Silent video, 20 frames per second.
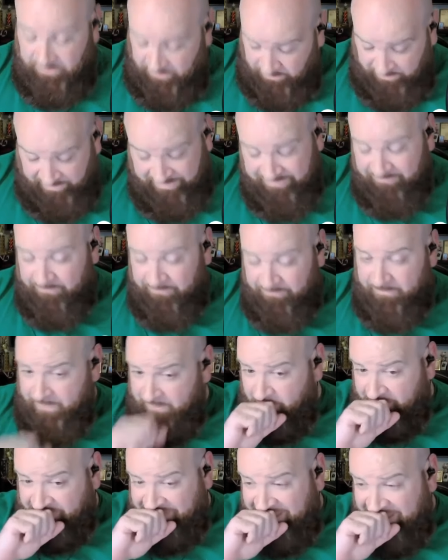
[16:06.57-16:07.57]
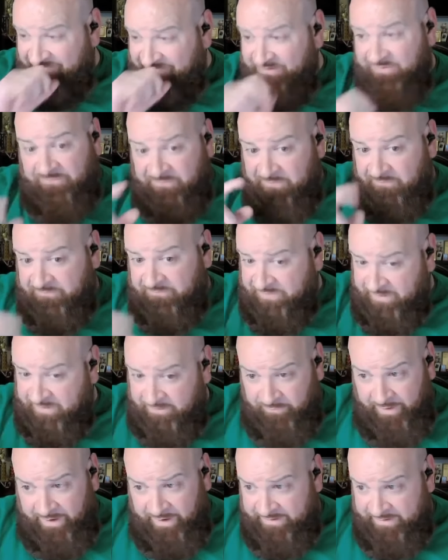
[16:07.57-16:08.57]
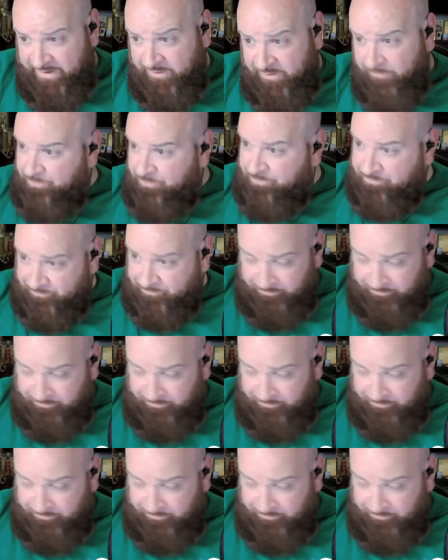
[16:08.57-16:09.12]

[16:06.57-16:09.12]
They're 11 and 15 right now.